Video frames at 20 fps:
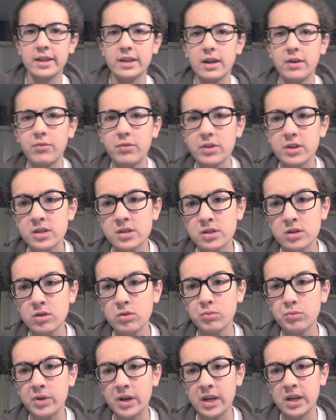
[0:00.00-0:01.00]
Now, for the
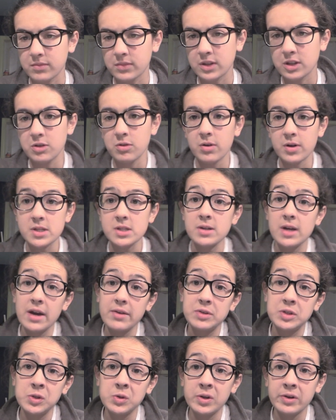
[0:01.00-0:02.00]
zoom range, you also
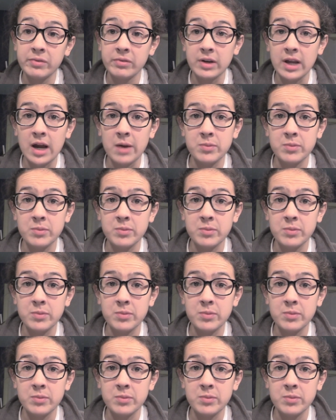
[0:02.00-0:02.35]
have 2 different